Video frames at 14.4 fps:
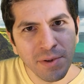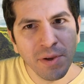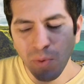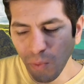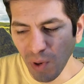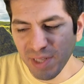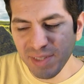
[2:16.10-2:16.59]

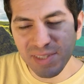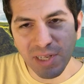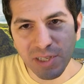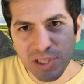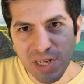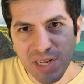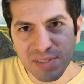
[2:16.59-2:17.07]
One
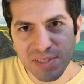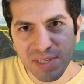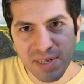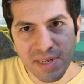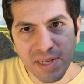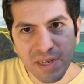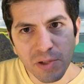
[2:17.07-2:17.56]
such
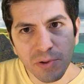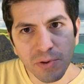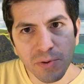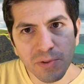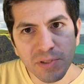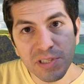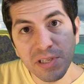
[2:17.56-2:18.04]
incident
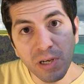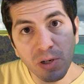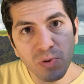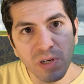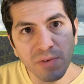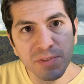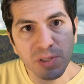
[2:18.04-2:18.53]
includes young
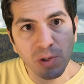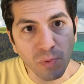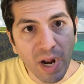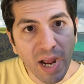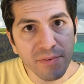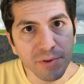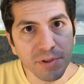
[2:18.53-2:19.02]
Griff's
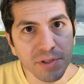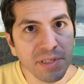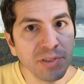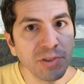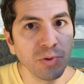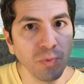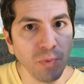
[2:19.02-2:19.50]
arrival
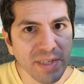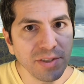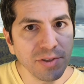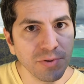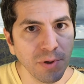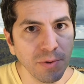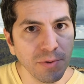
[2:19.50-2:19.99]
into
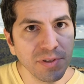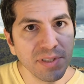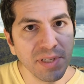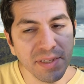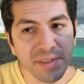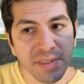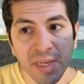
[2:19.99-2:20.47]
Westeros,
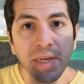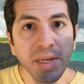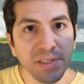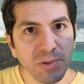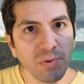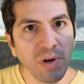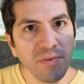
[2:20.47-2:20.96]
as his
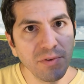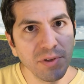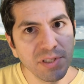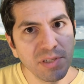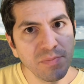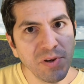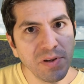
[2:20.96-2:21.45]
arrival
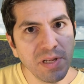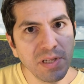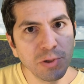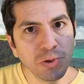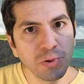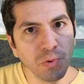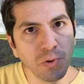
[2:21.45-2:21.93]
onto Myronese
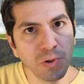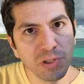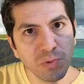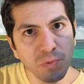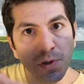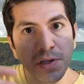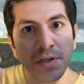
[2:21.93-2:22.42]
shores
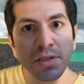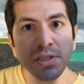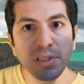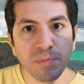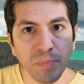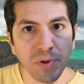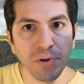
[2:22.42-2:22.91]
would
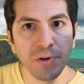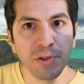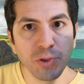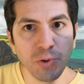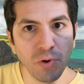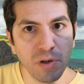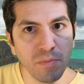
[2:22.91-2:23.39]
spur
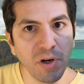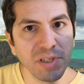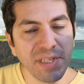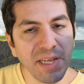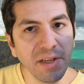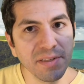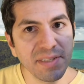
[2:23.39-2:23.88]
Dorne Martell's